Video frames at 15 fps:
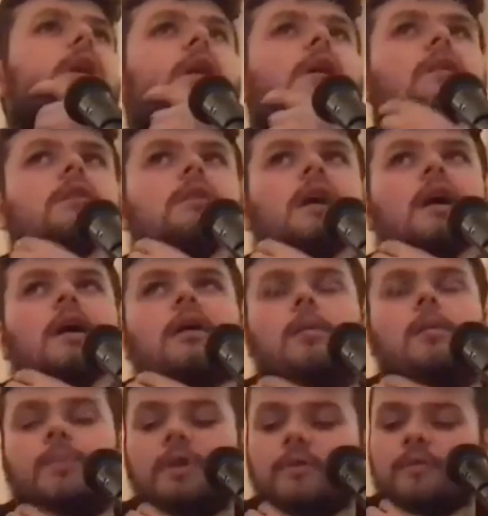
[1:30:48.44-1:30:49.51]
And like
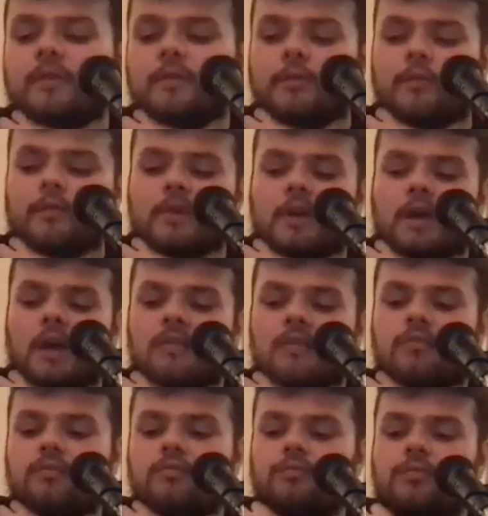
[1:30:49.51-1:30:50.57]
a big thing with it, like I
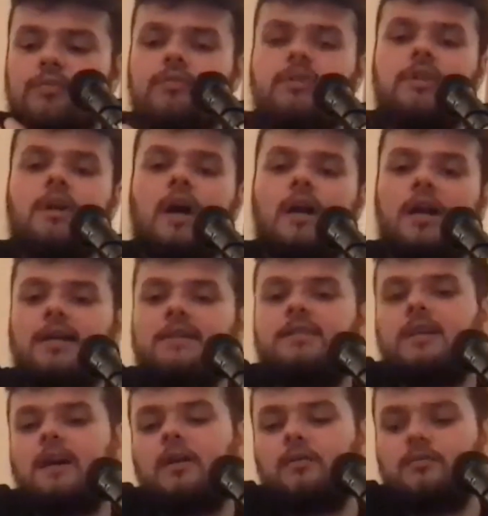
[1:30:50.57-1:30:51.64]
do music. I
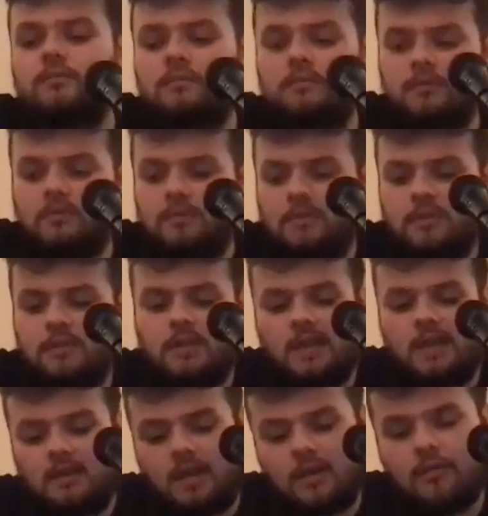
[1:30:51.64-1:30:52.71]

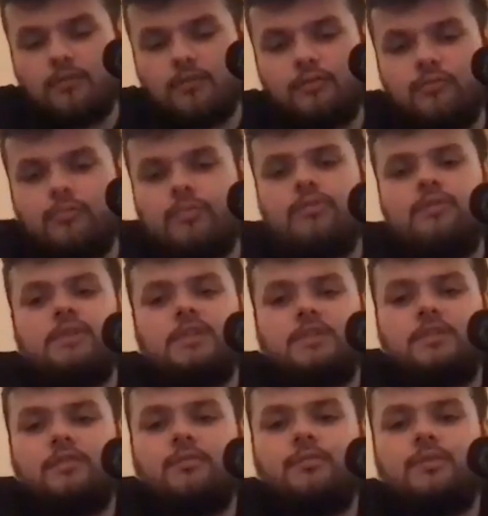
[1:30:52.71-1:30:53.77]
don't do music
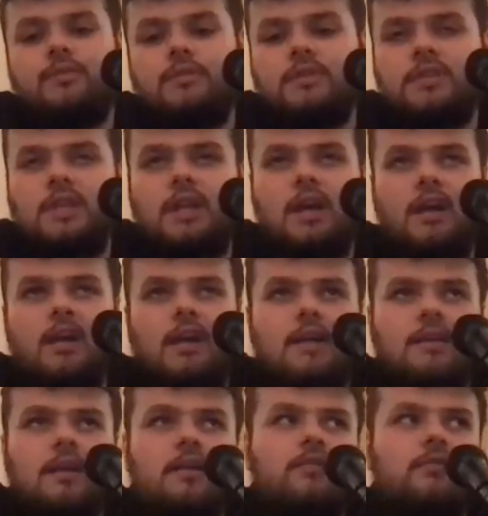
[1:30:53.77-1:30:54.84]
to do music. Yeah. I
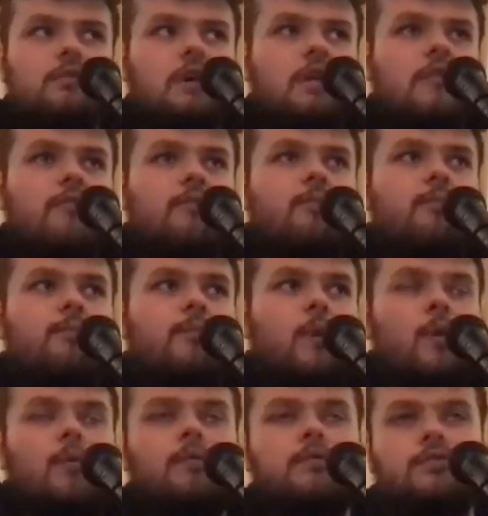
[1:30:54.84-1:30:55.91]
love
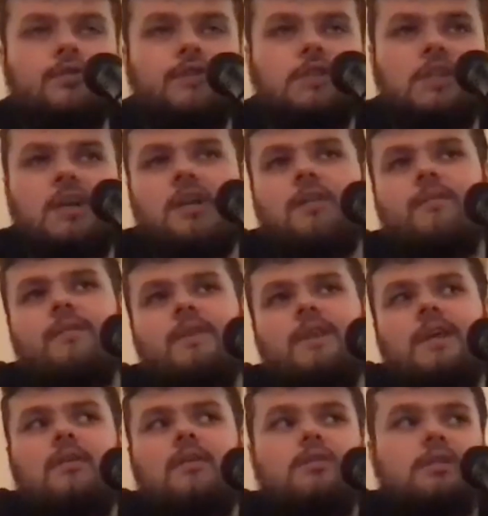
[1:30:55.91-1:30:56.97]
poetry. I love
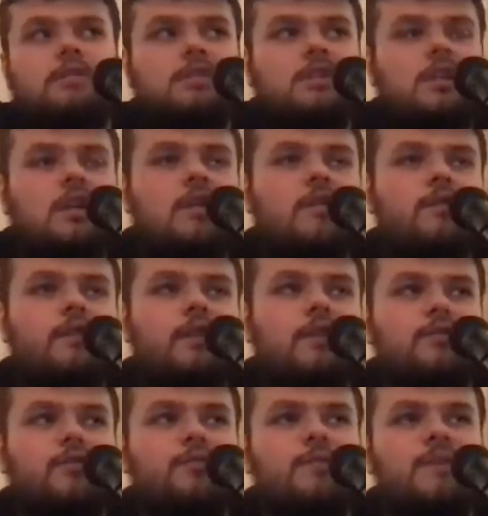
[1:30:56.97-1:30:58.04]
language and I love
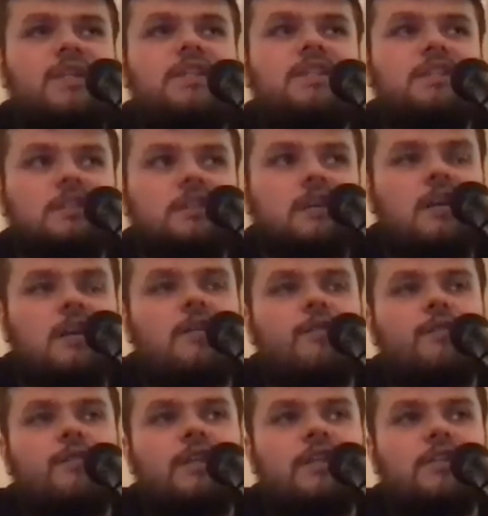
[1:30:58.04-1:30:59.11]
things with meaning. I
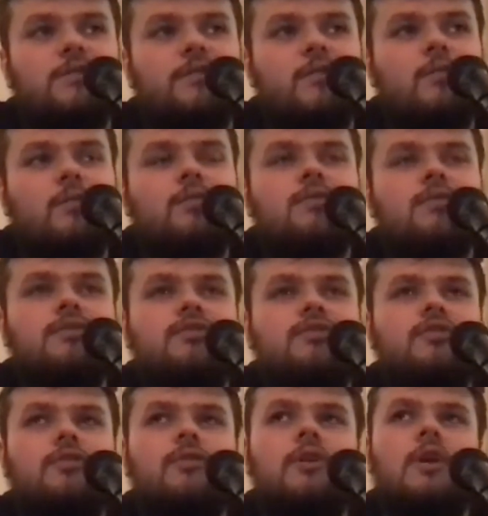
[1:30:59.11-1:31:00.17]
love things with emotion.
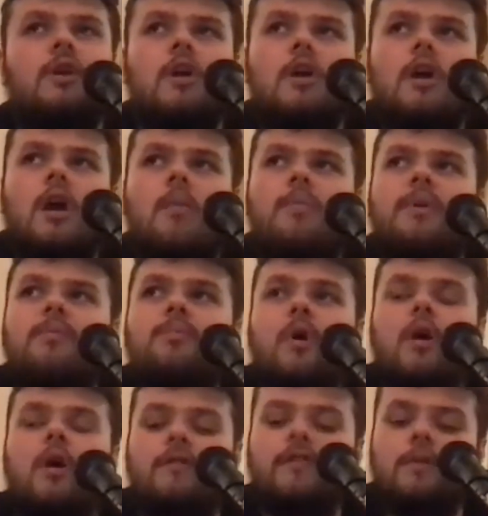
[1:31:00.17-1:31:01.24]
So a big
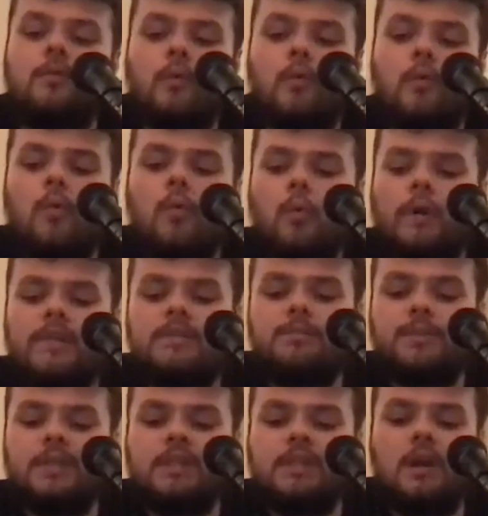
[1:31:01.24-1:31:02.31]
part of it will always
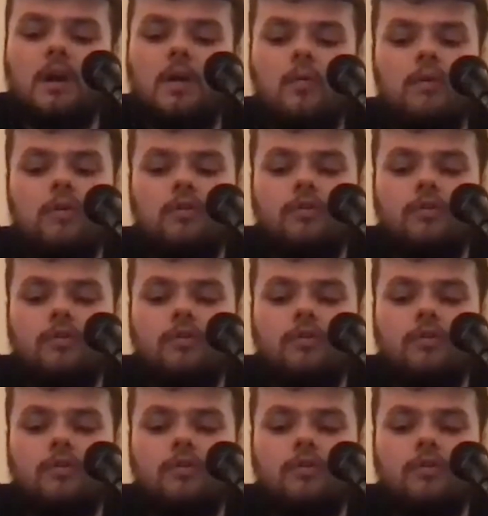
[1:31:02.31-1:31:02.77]
be that I want to